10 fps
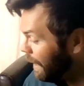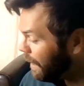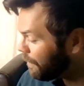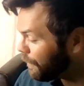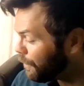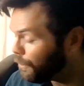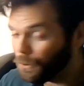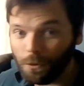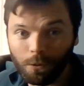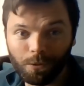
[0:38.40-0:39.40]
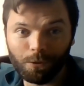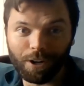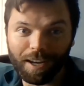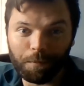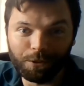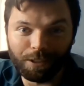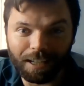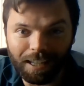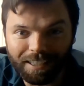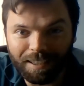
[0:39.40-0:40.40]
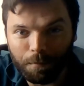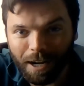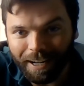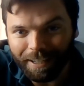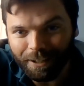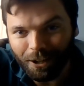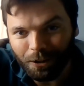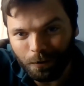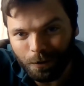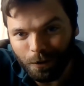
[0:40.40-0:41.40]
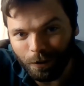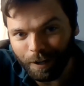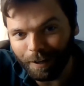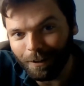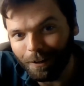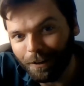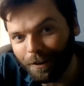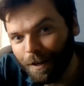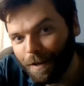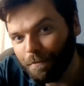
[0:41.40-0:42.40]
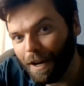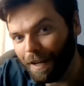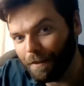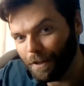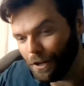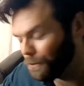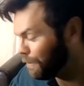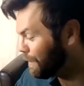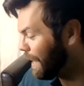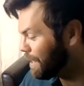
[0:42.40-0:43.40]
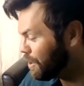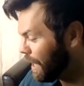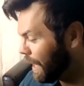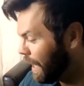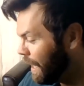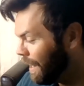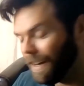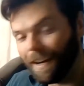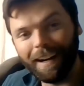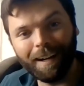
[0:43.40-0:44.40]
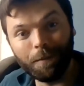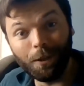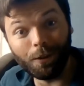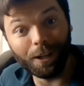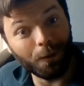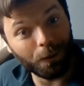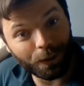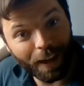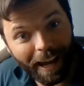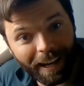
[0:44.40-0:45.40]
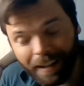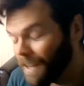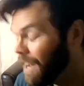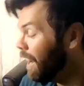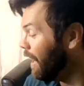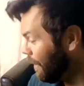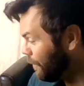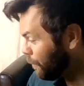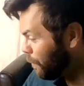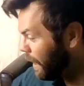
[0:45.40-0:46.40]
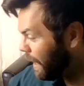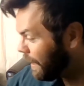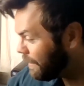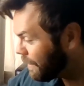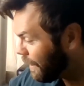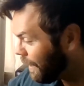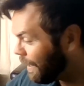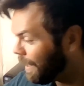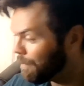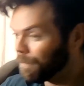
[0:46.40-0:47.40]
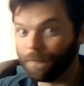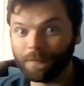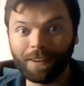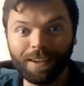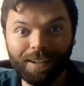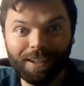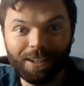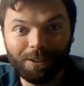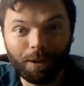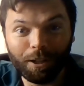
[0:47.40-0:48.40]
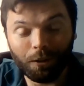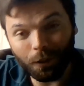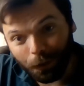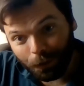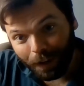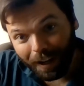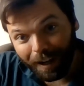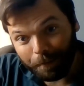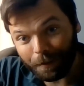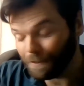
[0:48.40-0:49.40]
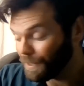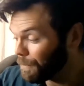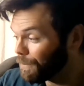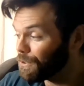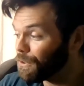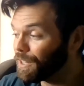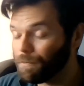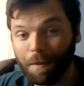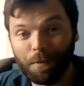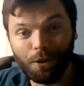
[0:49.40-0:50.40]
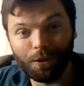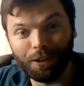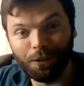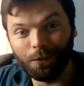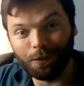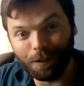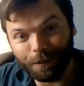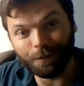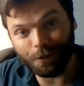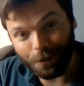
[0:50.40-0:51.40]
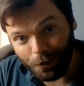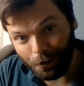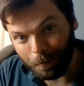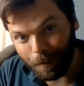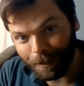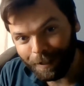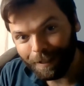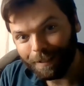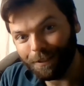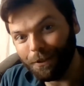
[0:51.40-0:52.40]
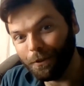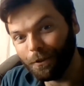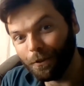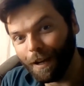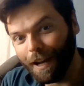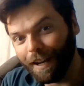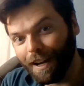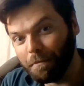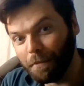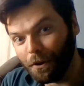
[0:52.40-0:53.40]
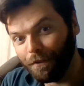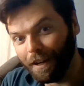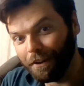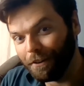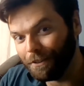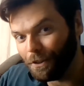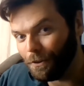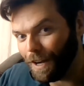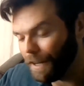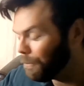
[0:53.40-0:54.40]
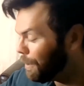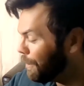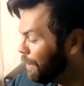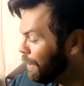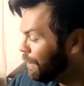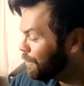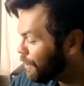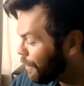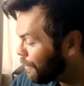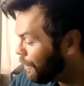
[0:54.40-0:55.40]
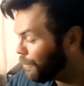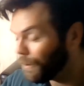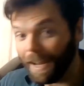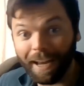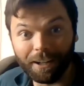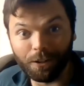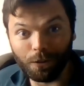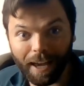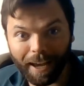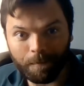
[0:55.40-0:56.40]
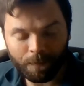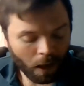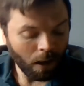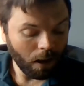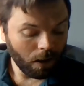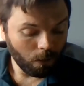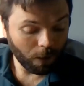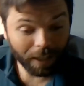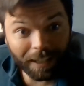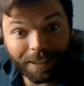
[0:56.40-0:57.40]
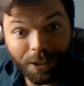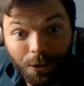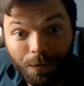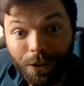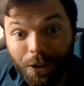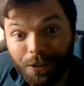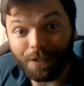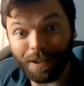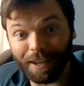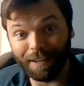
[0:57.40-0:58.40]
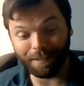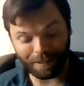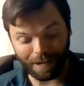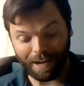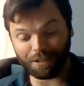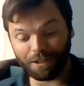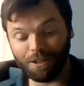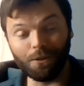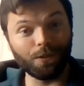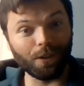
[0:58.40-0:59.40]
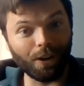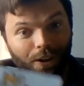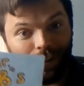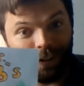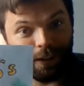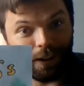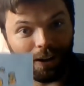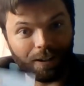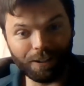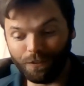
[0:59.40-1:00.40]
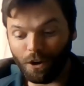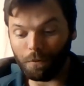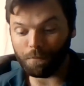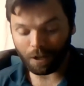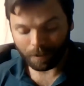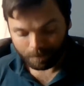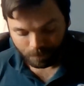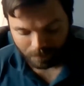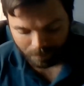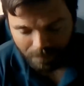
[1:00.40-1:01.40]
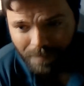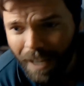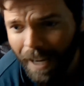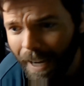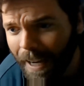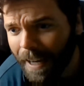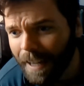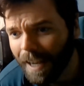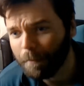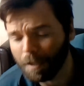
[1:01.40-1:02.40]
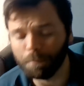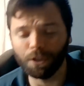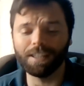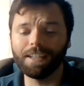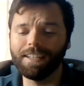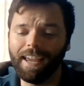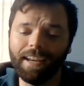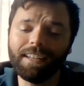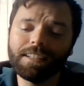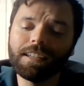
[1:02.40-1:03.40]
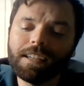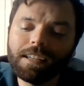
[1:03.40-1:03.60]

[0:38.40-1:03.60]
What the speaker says: If you were able to collect a pine cone during our pine cone sketching, you can use that. Otherwise, when you use up some of the toilet paper, you can use this tube to create a bird feeder, and so I will show you how to do that. What I'd like to do first is actually use our little notebook, and I'm going to put the date.